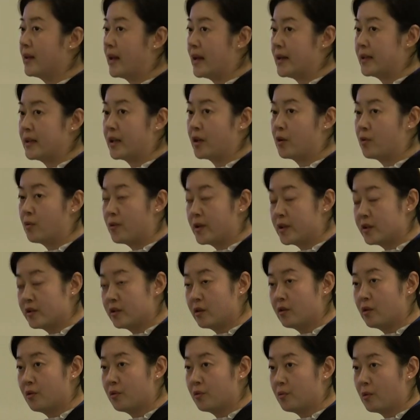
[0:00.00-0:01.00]
played a
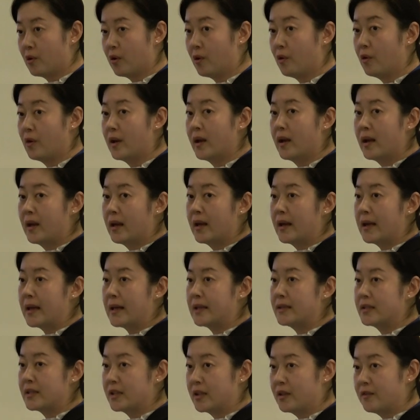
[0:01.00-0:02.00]
critical role
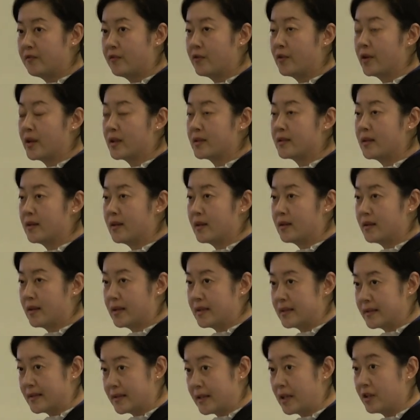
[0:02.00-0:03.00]
in delivering
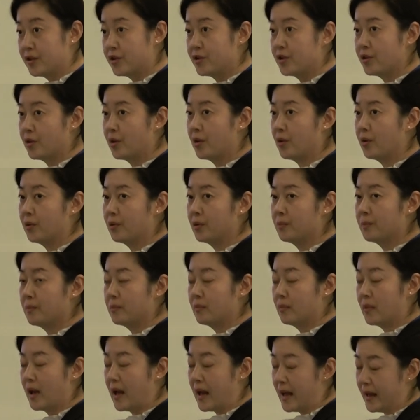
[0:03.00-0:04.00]
essential
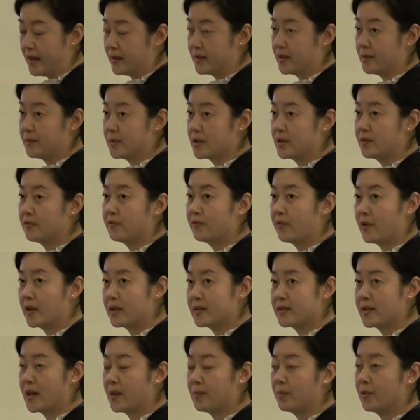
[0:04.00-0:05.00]
items, for
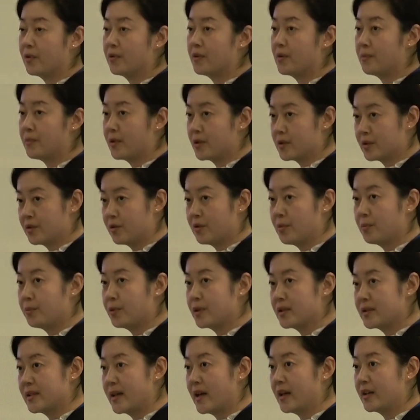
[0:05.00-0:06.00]
example, the personal
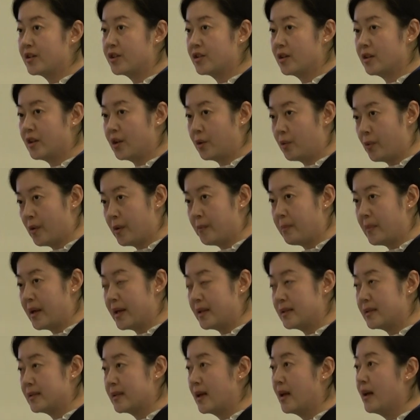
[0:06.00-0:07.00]
protection
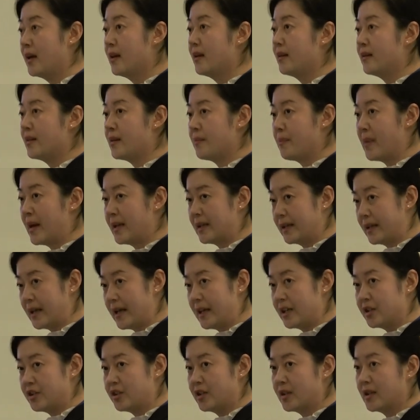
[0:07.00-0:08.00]
equipment, the
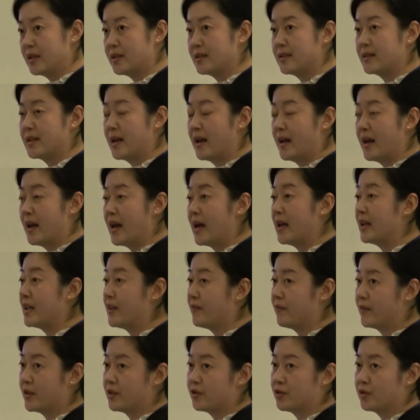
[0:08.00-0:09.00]
medications, and
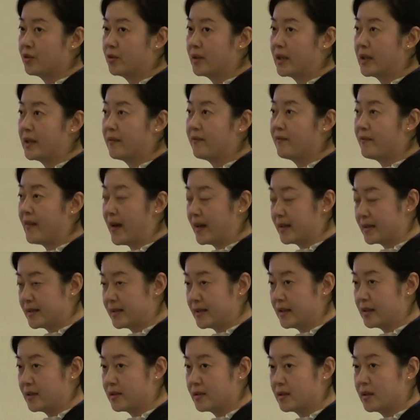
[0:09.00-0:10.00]
eventually
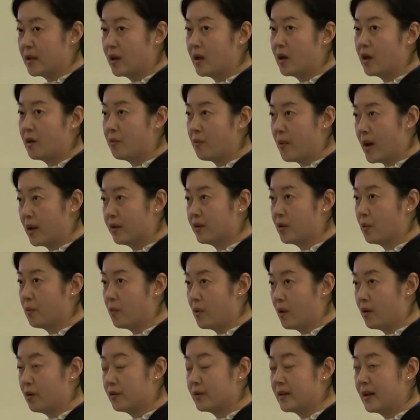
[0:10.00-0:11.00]
vaccines around the
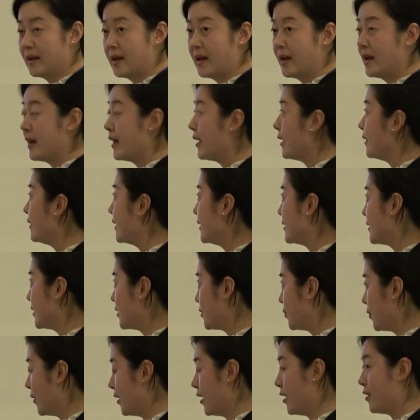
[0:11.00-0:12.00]
world. And this
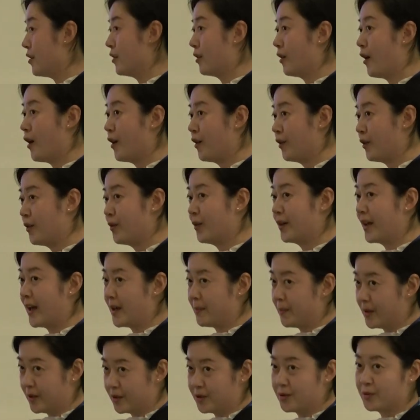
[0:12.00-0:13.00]
is when air cargo
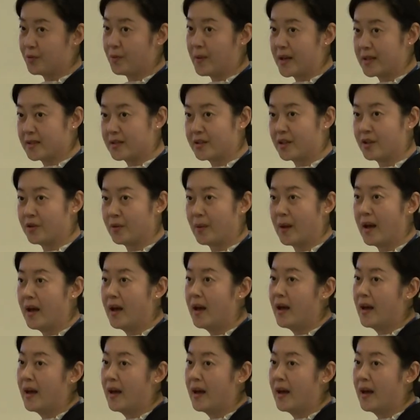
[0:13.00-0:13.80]
came in to rescue